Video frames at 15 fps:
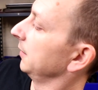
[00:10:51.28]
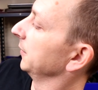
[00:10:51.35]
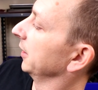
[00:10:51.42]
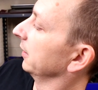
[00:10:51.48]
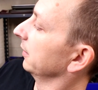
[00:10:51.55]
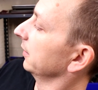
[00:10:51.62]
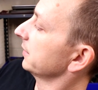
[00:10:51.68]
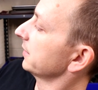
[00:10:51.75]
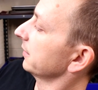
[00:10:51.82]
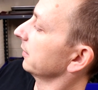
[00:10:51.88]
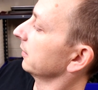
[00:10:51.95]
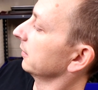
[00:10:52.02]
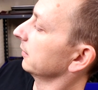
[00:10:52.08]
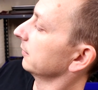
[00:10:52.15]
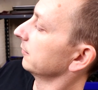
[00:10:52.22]
I mean, it's
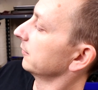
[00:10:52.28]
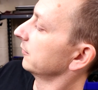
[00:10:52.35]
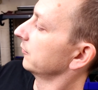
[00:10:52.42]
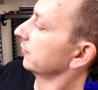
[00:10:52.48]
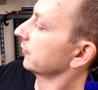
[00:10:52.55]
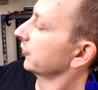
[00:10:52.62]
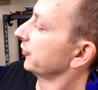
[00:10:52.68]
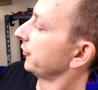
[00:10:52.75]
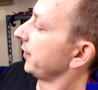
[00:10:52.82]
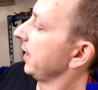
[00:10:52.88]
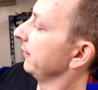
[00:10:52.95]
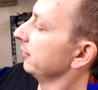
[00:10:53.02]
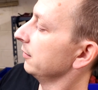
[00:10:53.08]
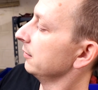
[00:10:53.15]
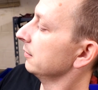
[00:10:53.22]
a
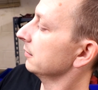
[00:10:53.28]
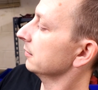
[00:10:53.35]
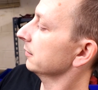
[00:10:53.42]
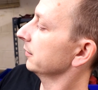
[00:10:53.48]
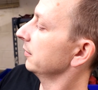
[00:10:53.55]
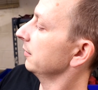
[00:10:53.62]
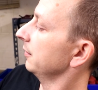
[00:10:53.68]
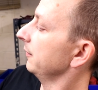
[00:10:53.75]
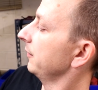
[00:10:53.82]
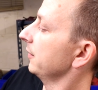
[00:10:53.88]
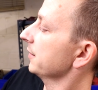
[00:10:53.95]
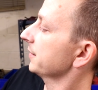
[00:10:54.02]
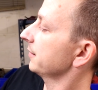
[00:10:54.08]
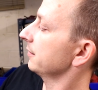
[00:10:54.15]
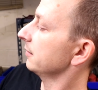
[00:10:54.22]
travel
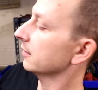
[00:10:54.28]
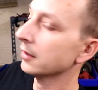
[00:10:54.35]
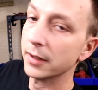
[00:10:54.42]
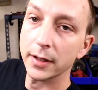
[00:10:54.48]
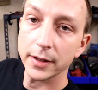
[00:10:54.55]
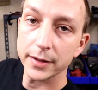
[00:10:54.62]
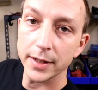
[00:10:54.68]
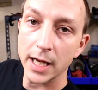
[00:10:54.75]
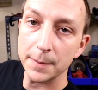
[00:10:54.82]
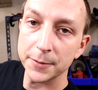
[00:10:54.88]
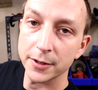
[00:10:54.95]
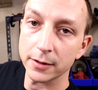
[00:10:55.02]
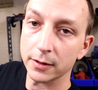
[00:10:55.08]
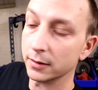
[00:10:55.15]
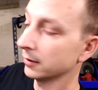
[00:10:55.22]
universal
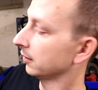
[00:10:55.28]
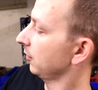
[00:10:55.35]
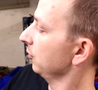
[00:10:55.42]
adapter.